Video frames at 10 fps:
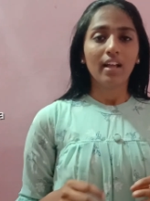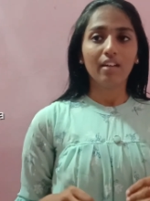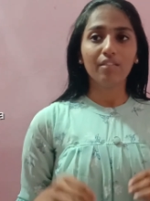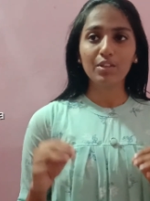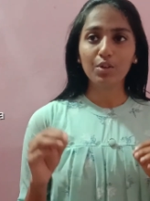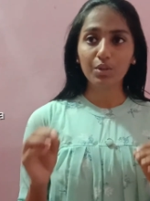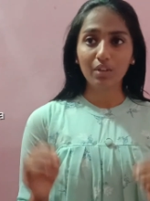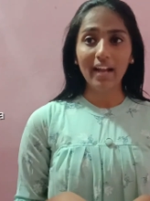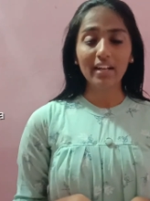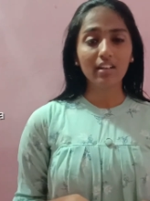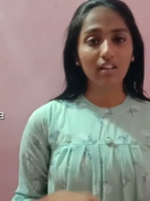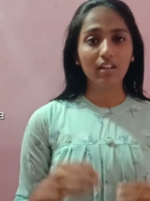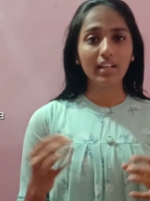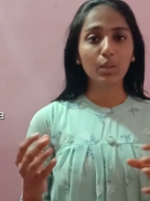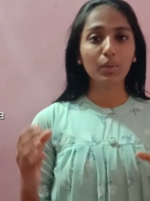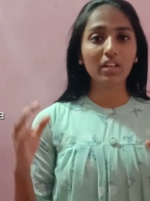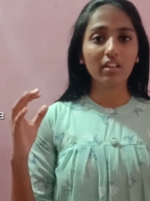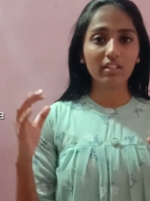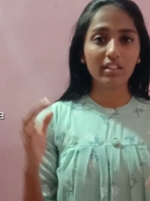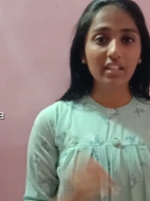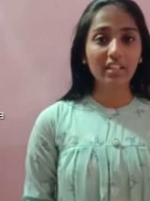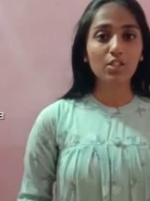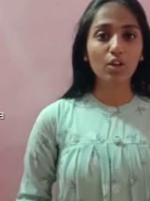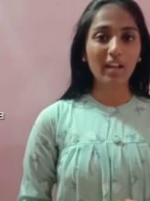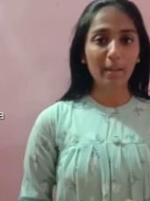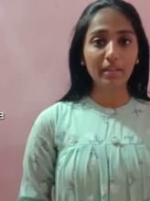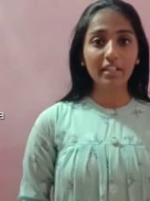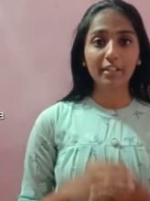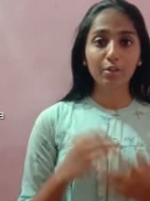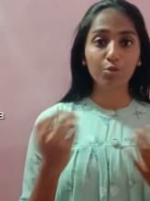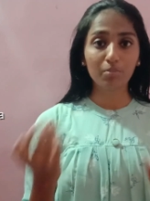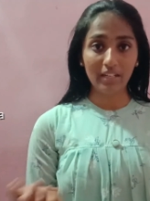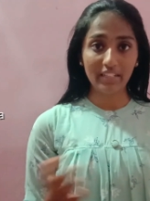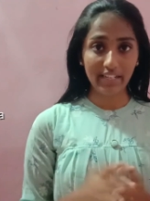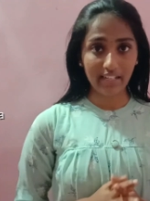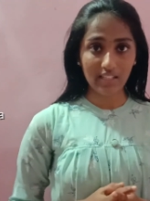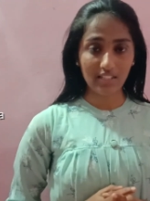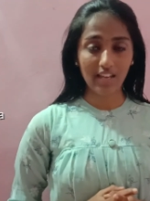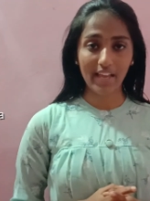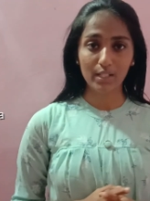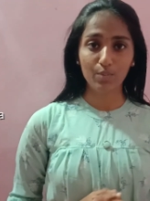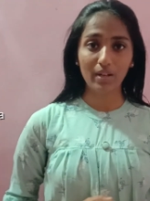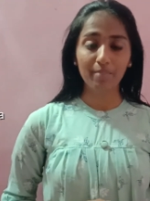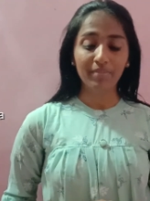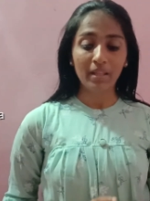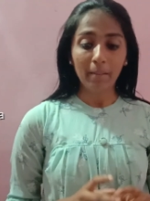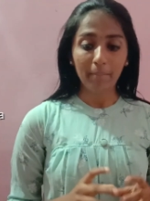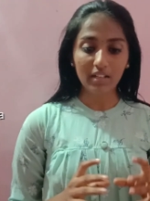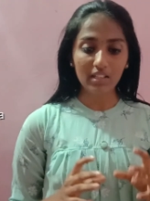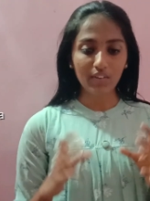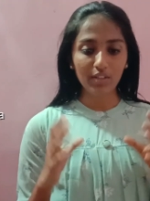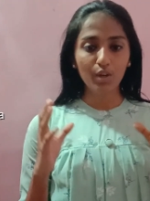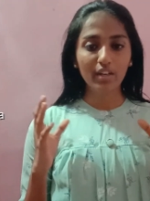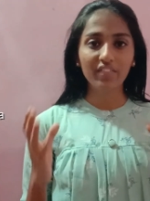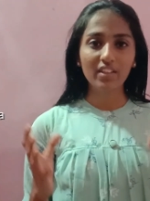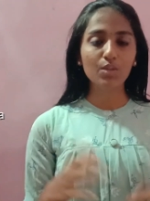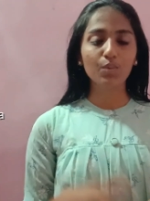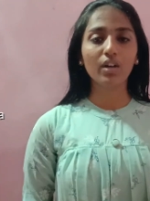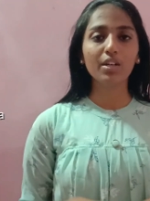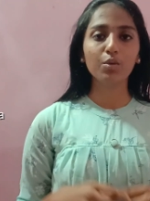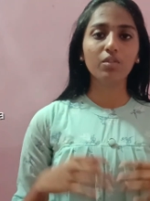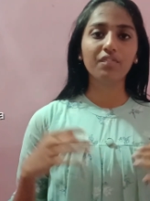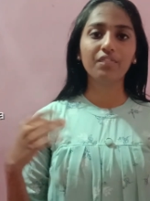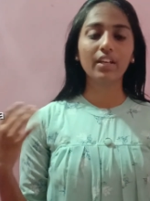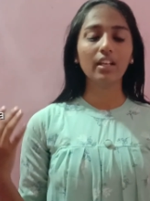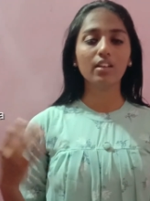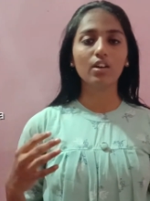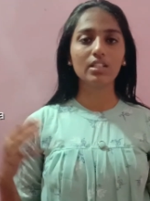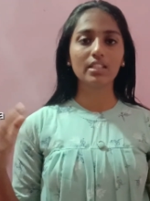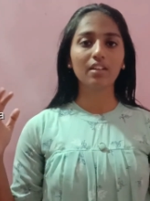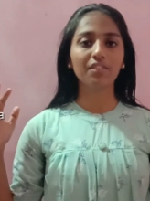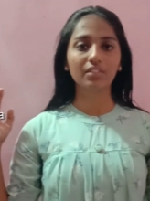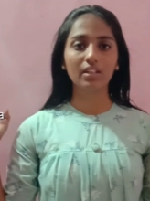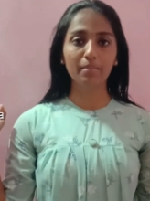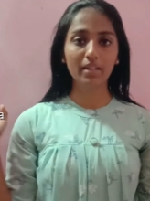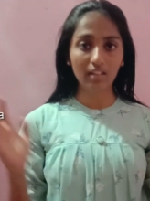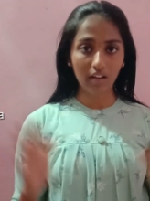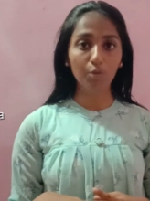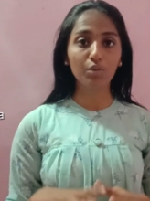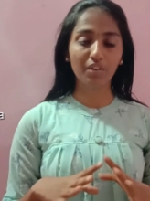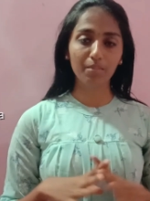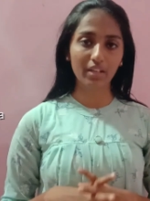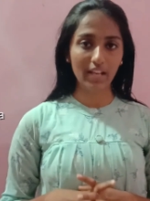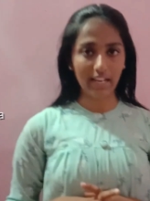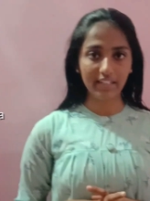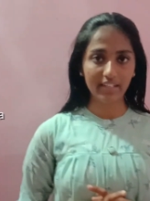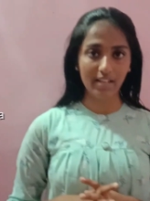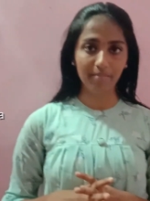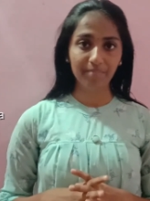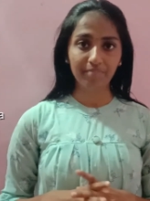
It will decrease your ability to do multitasking as well, because when you're in this world you will feel yourself coming out from reality,